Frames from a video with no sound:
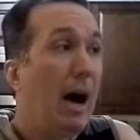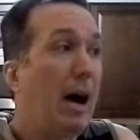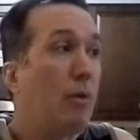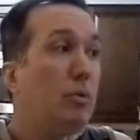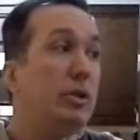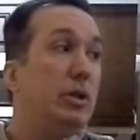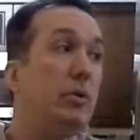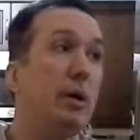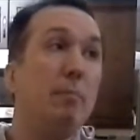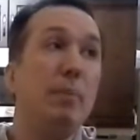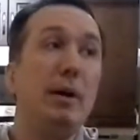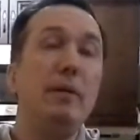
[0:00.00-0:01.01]
I would do
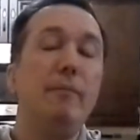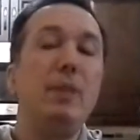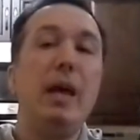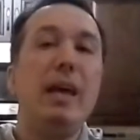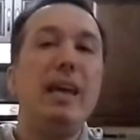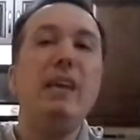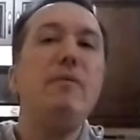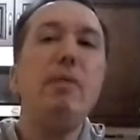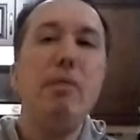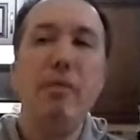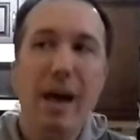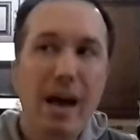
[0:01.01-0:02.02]
it. But
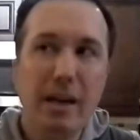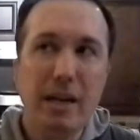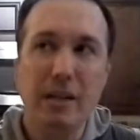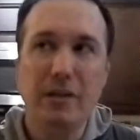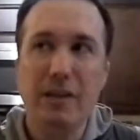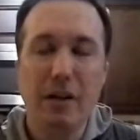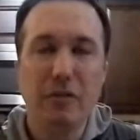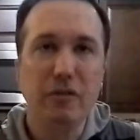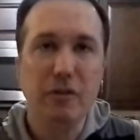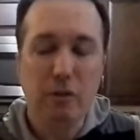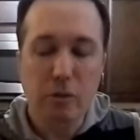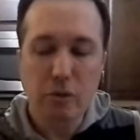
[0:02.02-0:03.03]
even then, it's not the
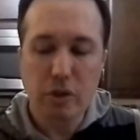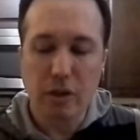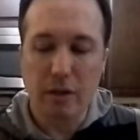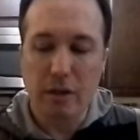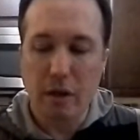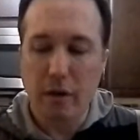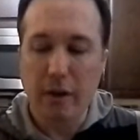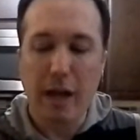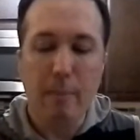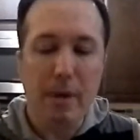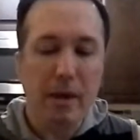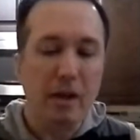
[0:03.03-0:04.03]
solution,
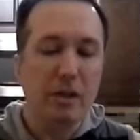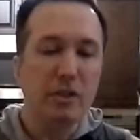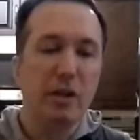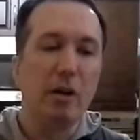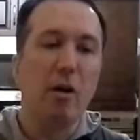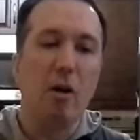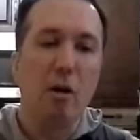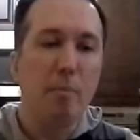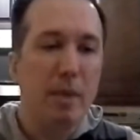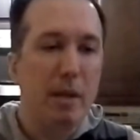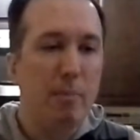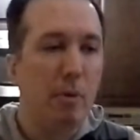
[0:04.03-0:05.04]
okay? Because there
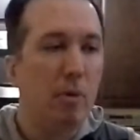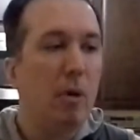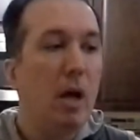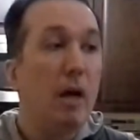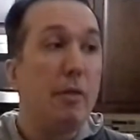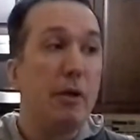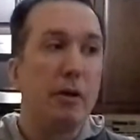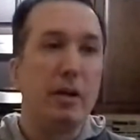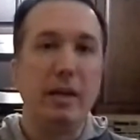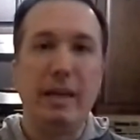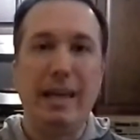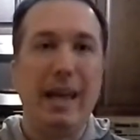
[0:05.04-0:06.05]
are people that are
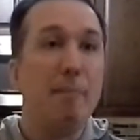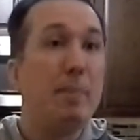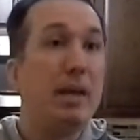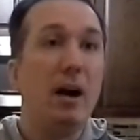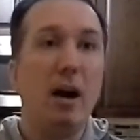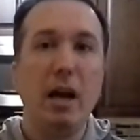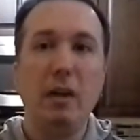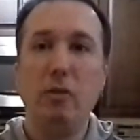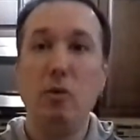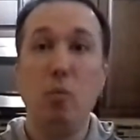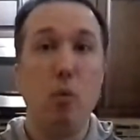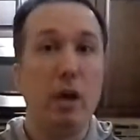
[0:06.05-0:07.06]
going to get behind
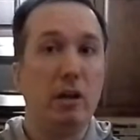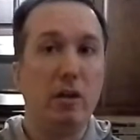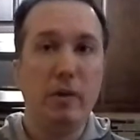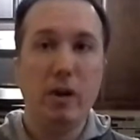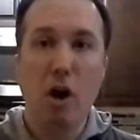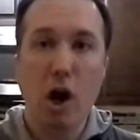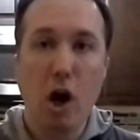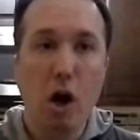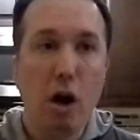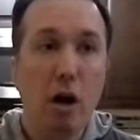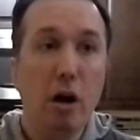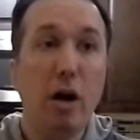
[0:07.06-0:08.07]
the wheel of a
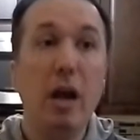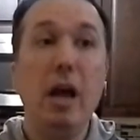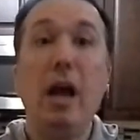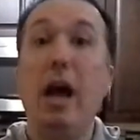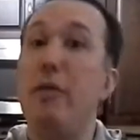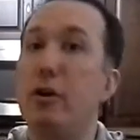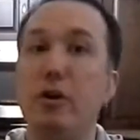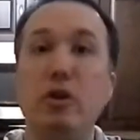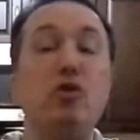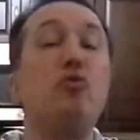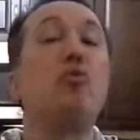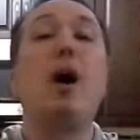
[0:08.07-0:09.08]
car and they're going
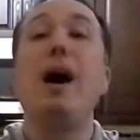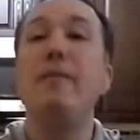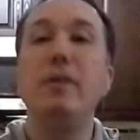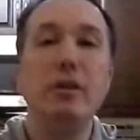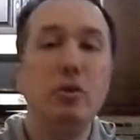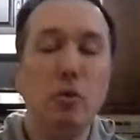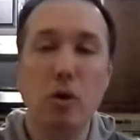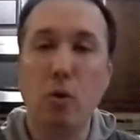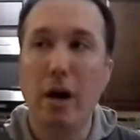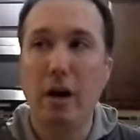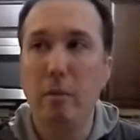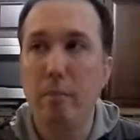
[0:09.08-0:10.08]
to drive it into a
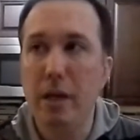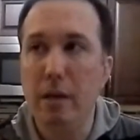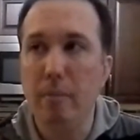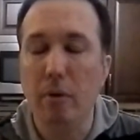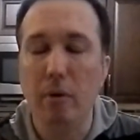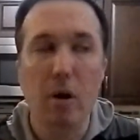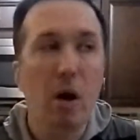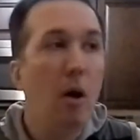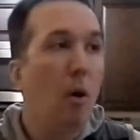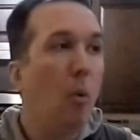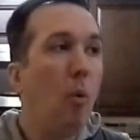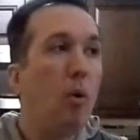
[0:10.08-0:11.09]
crowd of people.
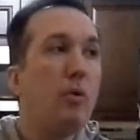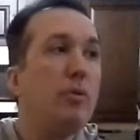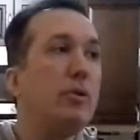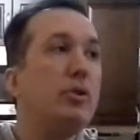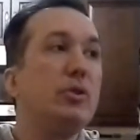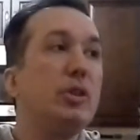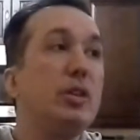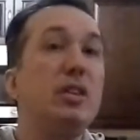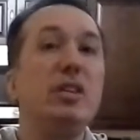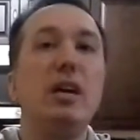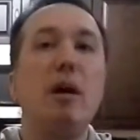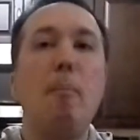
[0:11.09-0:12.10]
Or they're just going
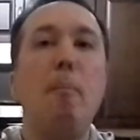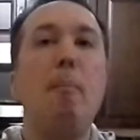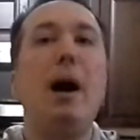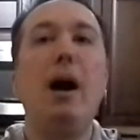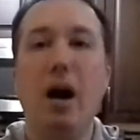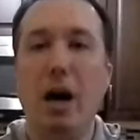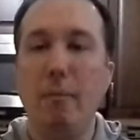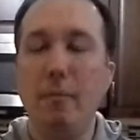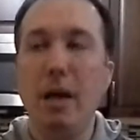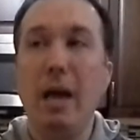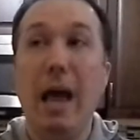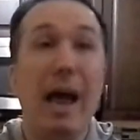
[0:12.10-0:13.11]
to take a bomb
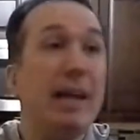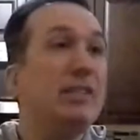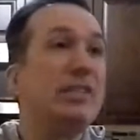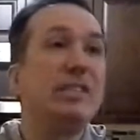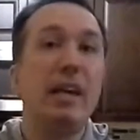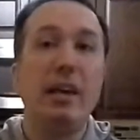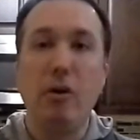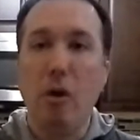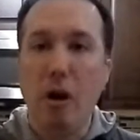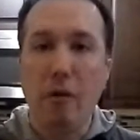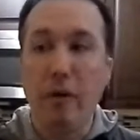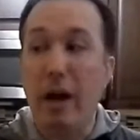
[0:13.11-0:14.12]
and set it
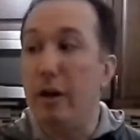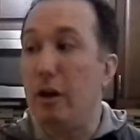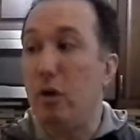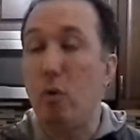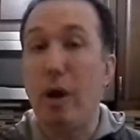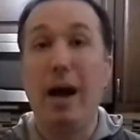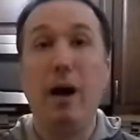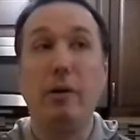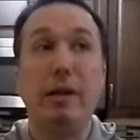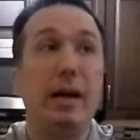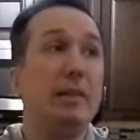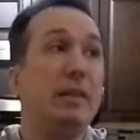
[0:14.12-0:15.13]
off in a
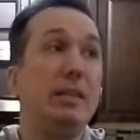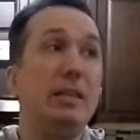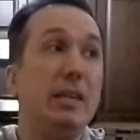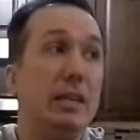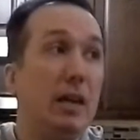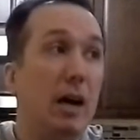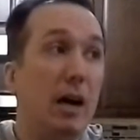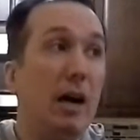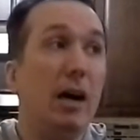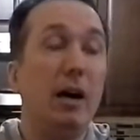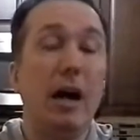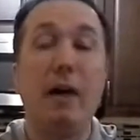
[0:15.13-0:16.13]
crowd like they did
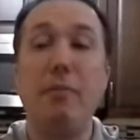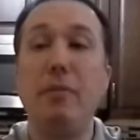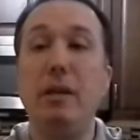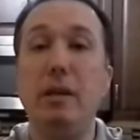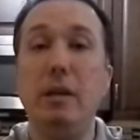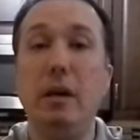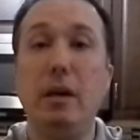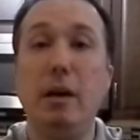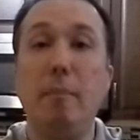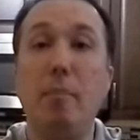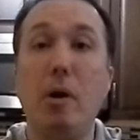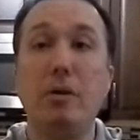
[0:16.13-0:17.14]
at the
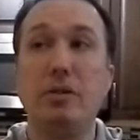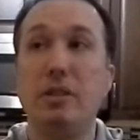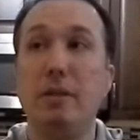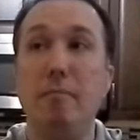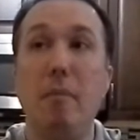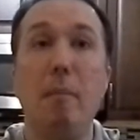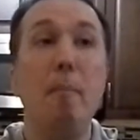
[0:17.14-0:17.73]
Boston